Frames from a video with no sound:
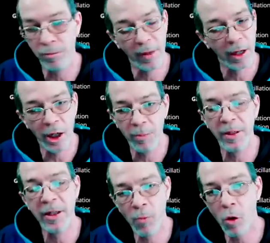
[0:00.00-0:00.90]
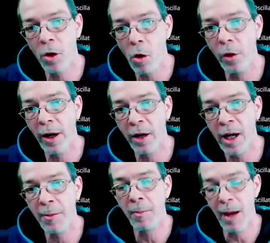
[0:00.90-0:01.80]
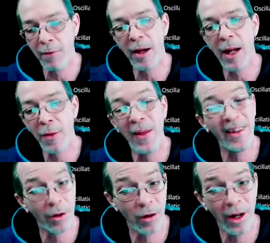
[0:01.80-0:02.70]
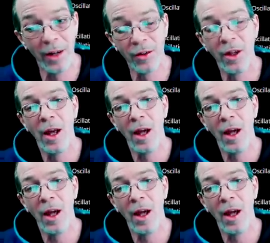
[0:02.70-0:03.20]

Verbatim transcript: it could be some more cold air coming. Matter of fact, I think there is.